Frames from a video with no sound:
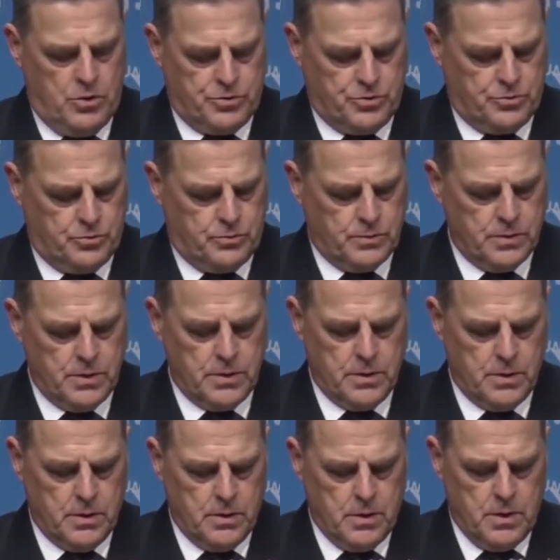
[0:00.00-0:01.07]
Those who
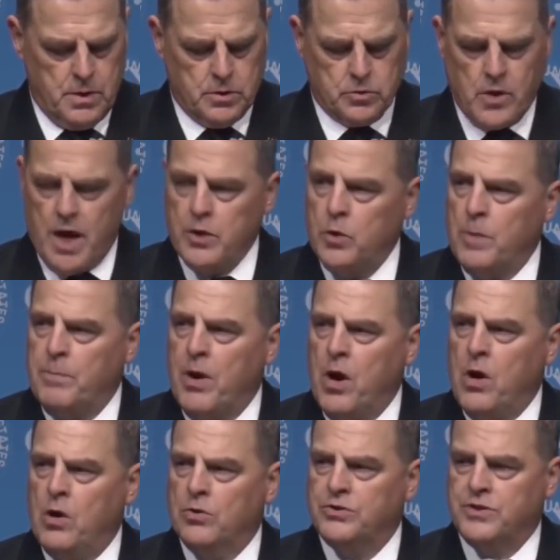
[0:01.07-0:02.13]
try to
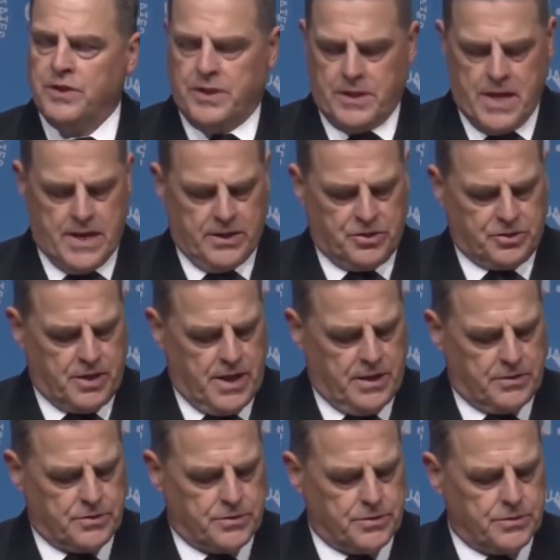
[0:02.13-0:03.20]
oppose the United
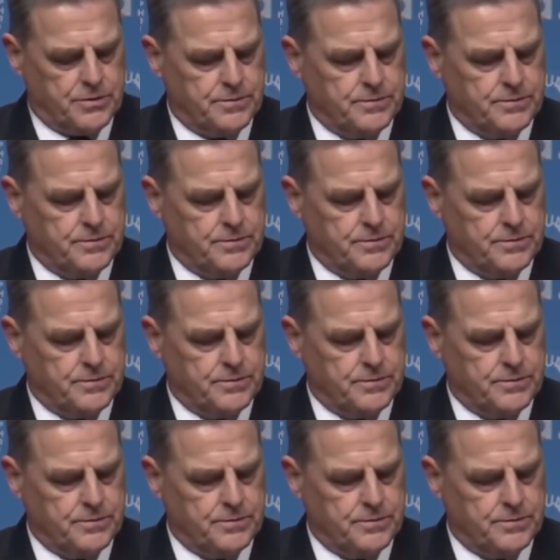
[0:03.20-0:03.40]
States,